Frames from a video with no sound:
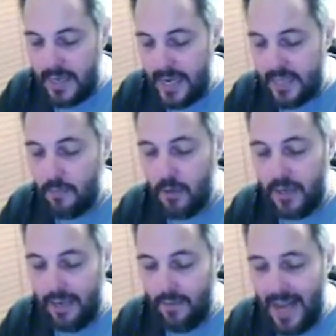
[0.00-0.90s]
Taste, I'm
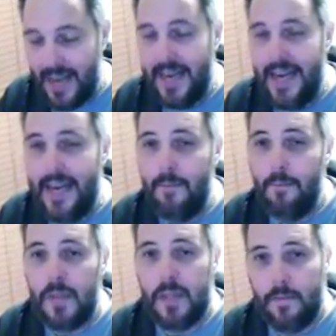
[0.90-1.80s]
going to give that an 8.
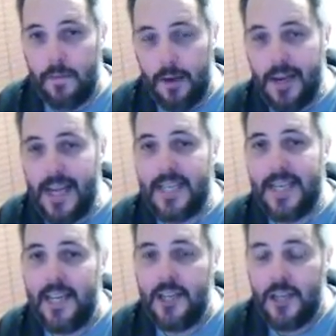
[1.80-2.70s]
Very nice
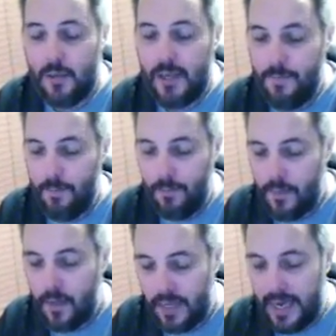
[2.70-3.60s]
taste to it.
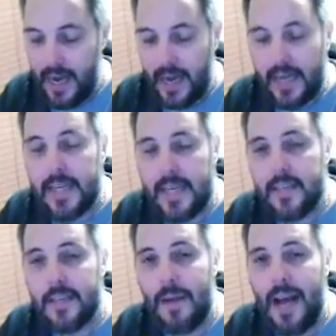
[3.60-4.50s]
Again, I can
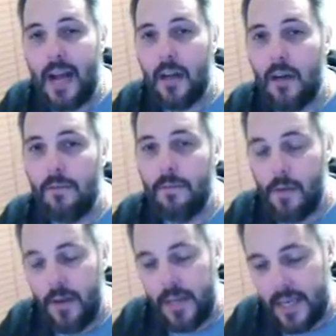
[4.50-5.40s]
taste the tobacco.
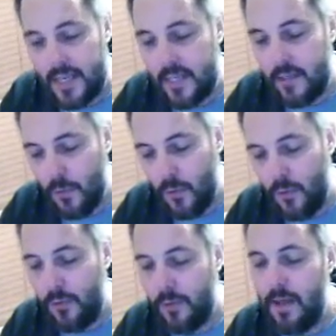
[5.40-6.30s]
Very nice,
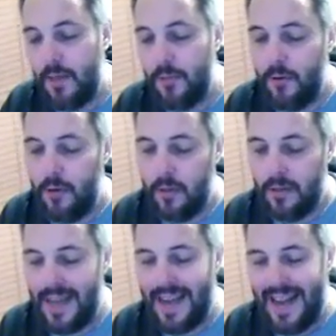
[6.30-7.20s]
smooth
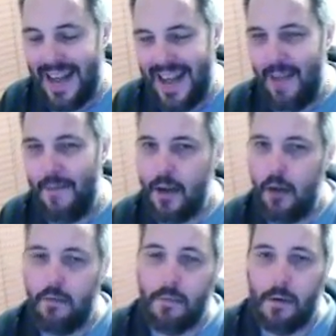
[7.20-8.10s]
menthol. Not heavy,
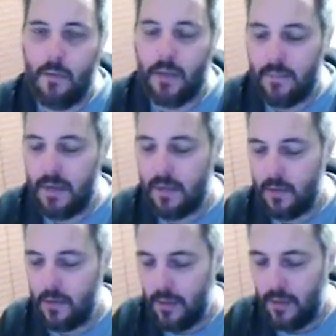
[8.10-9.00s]
overburdened with the
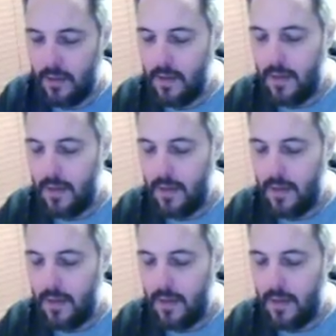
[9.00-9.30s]
menthol.